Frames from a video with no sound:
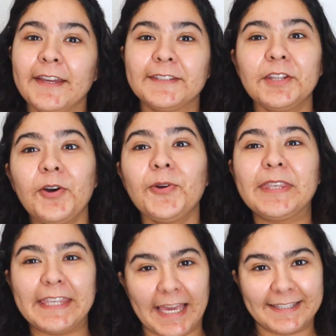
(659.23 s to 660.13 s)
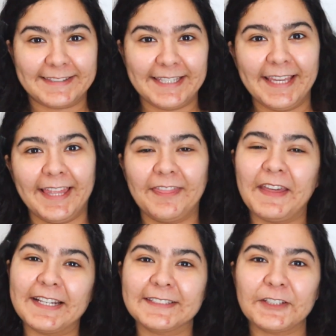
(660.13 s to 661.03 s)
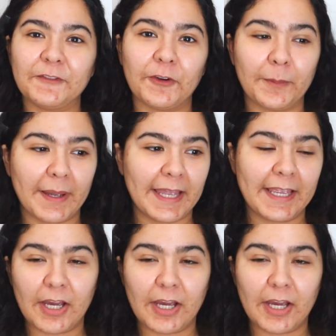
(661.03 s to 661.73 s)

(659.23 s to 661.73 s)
So yes, that is it for my